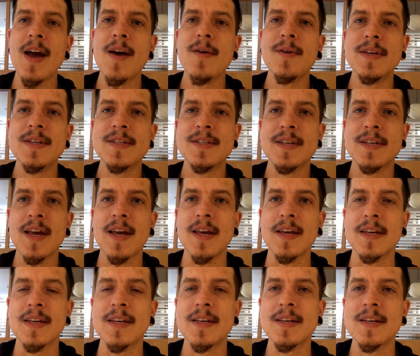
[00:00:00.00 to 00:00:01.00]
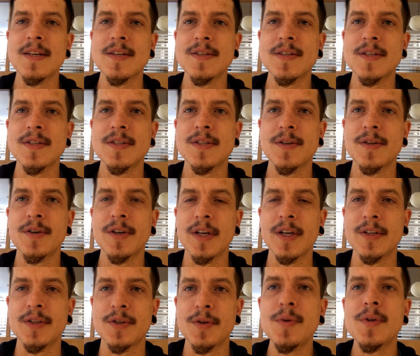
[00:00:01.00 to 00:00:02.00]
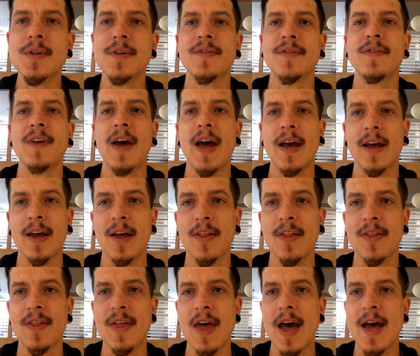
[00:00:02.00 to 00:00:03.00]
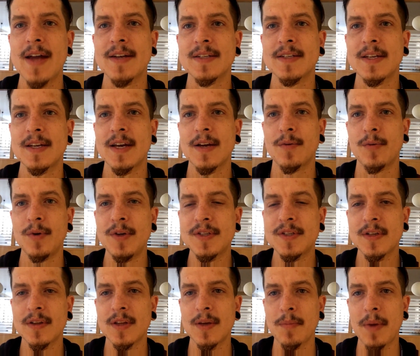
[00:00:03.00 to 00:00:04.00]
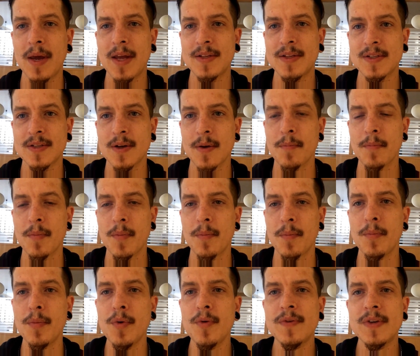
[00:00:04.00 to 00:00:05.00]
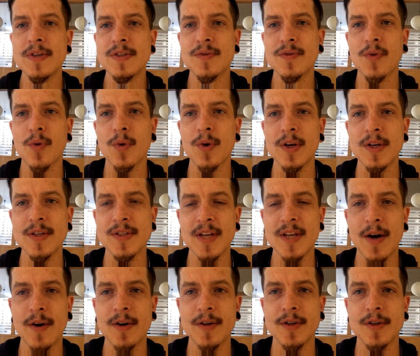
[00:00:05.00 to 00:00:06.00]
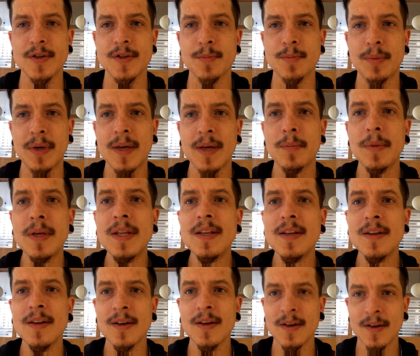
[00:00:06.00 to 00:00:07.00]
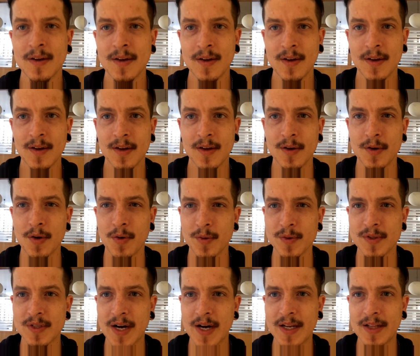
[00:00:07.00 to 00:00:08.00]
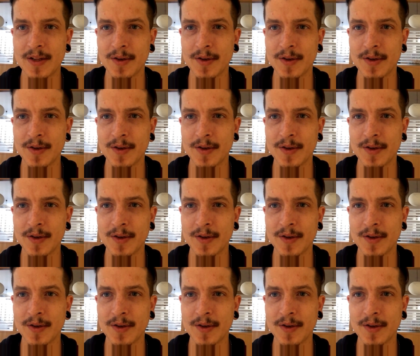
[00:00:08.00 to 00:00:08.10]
he's saying he is considering it due to the fact that he had recently made some movies for his characters Pikmin you know, those tiny